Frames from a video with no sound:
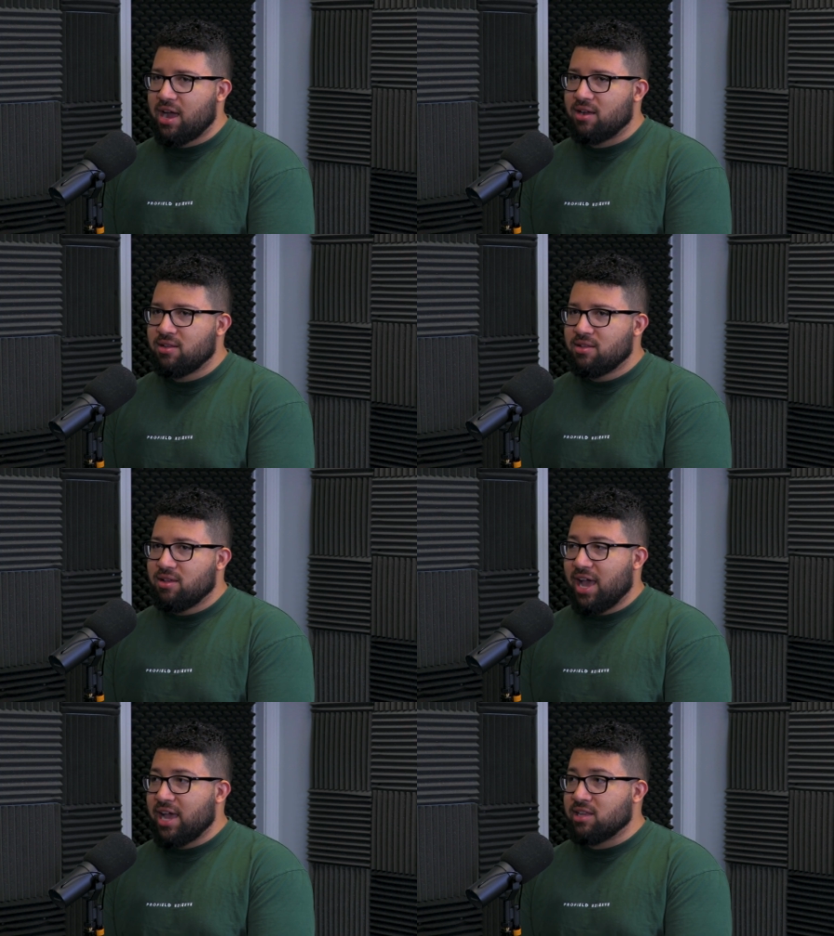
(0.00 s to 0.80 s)
You're following the
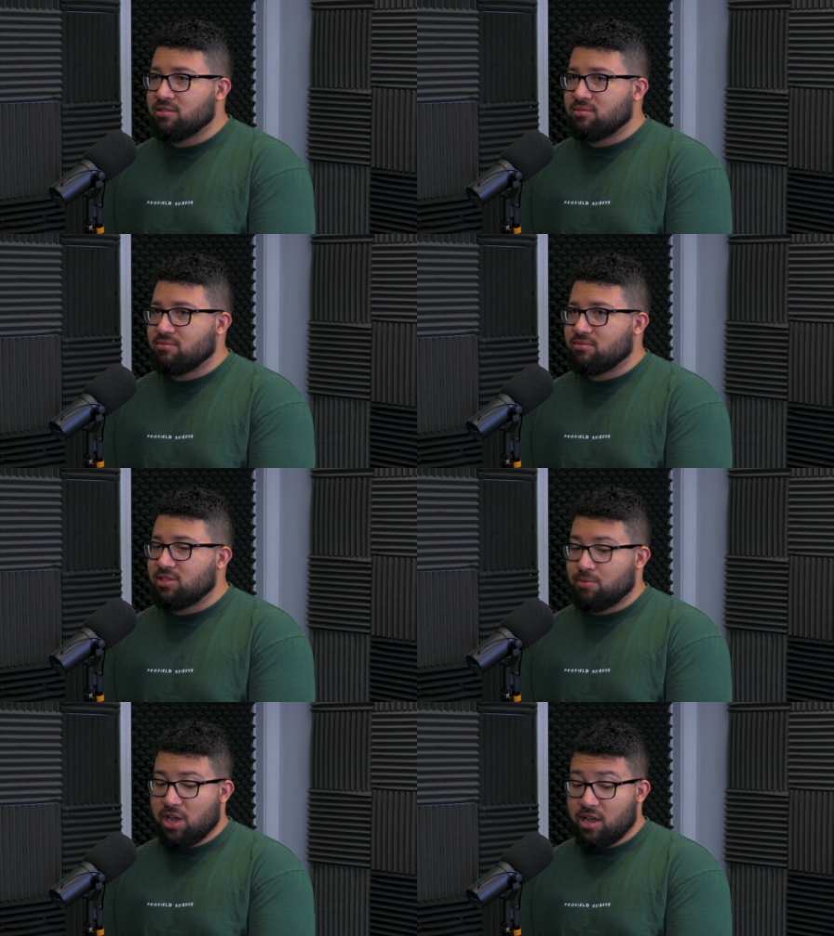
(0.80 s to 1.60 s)
trend. And
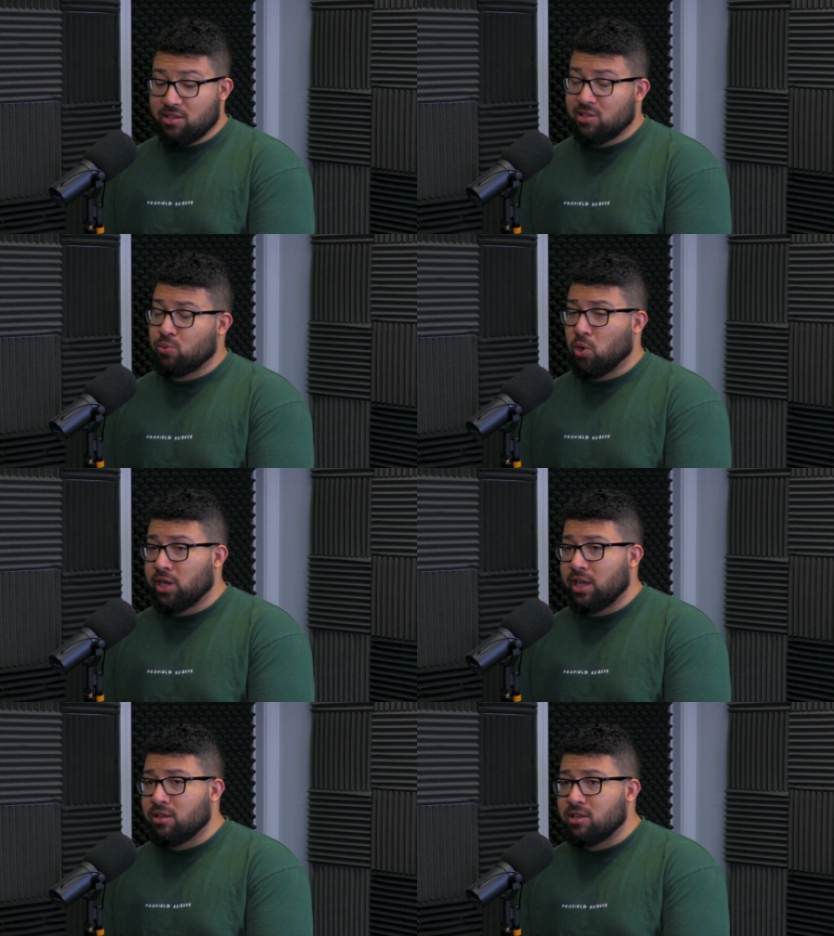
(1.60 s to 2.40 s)
to be honest, it's
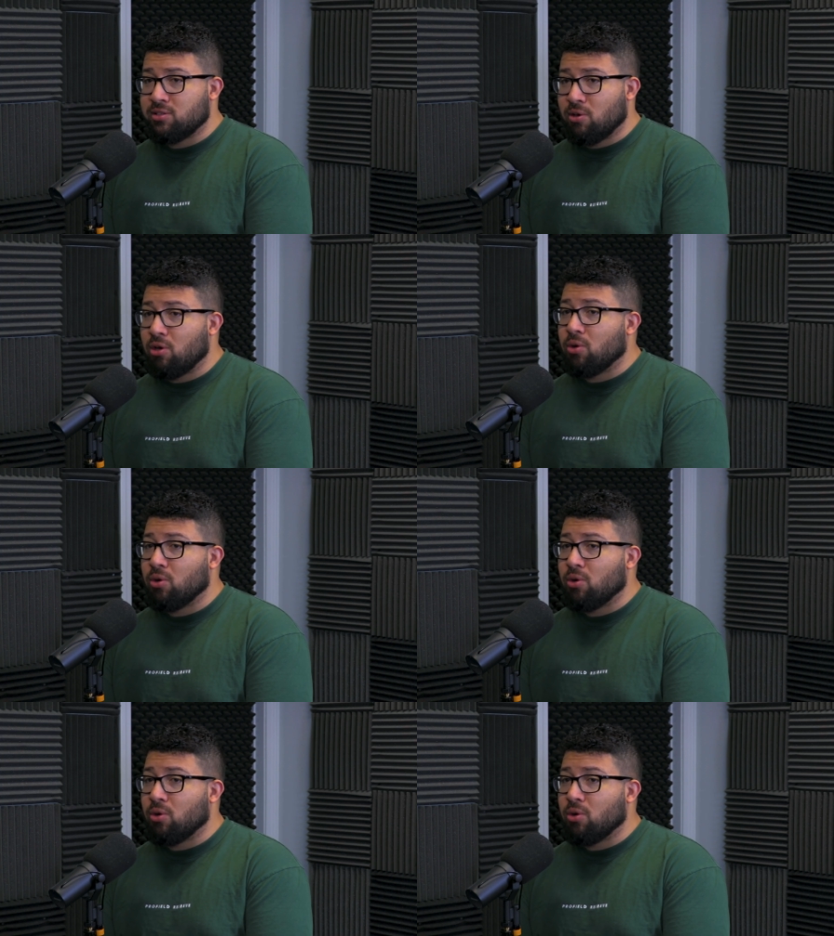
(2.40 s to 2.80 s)
working because they're all